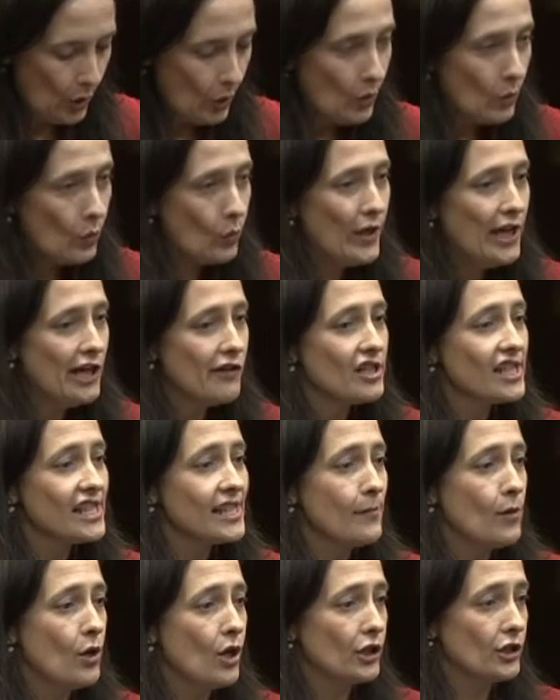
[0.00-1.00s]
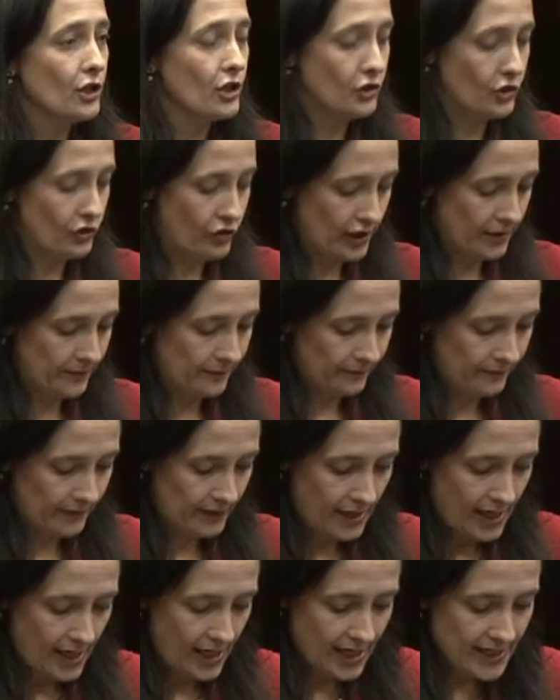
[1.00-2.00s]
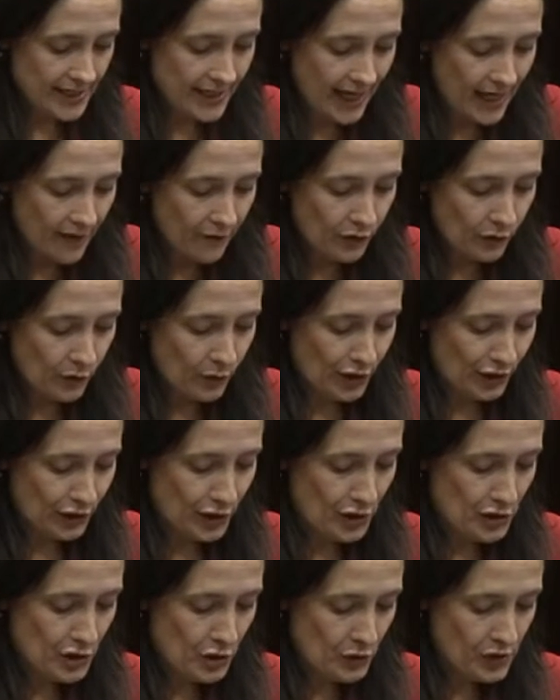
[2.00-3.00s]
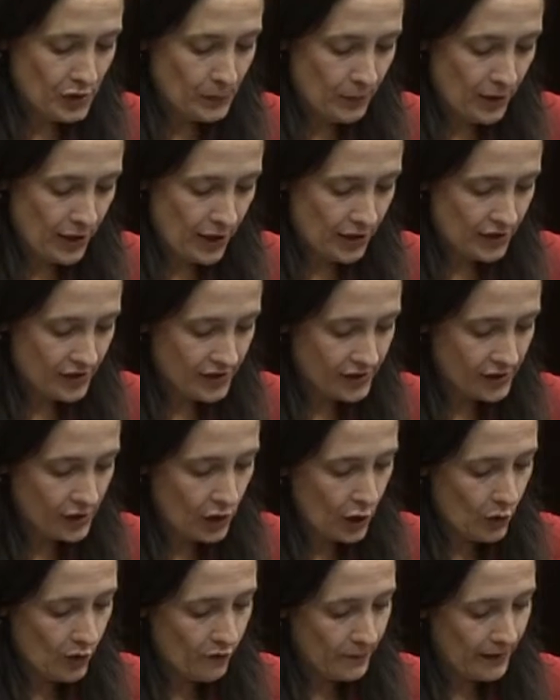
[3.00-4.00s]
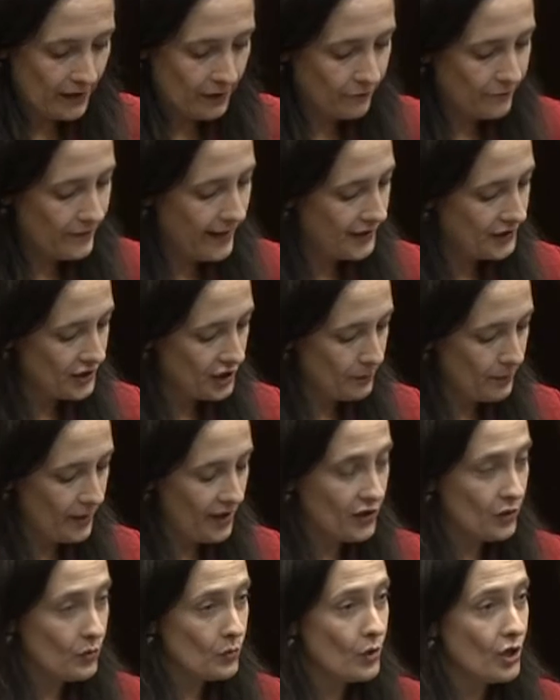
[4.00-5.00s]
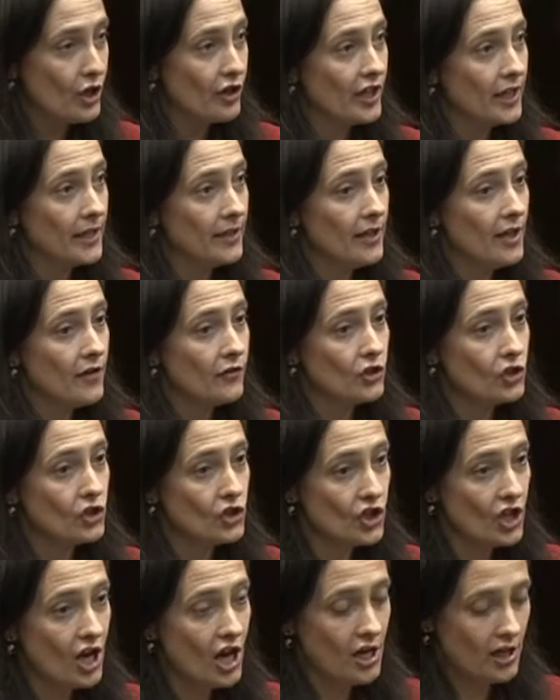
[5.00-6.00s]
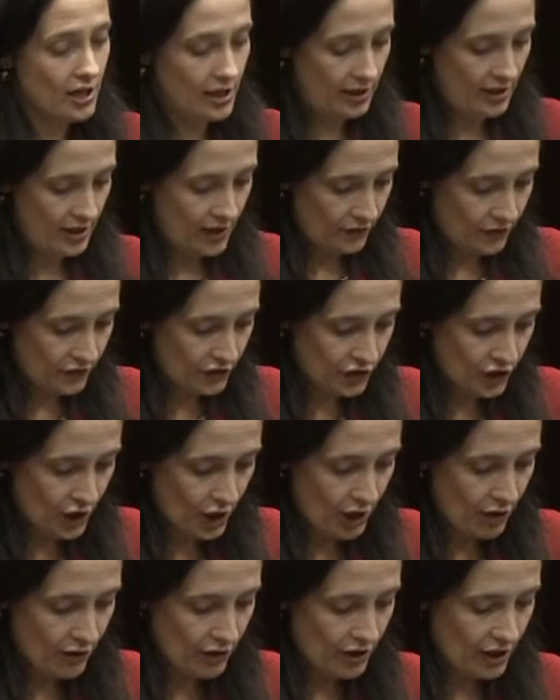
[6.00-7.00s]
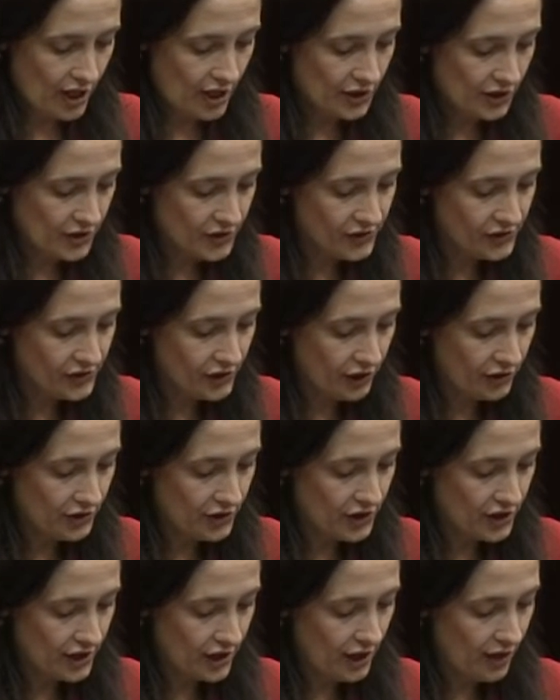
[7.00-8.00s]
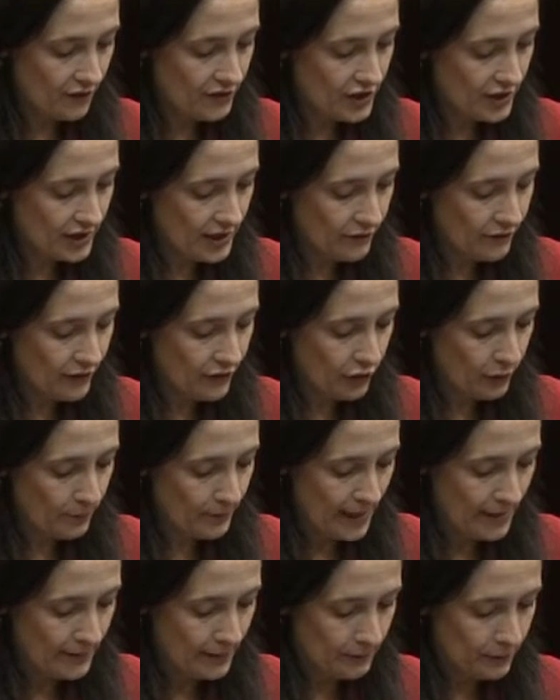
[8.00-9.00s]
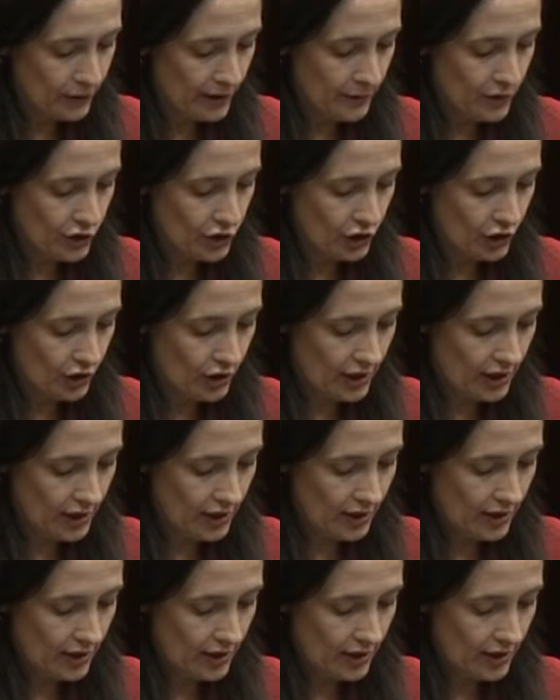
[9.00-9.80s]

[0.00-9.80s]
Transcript: We are a small country, and everyone knows parents who have been affected by the worry, the shock, the terror and uncertainty of delivering their baby prematurely,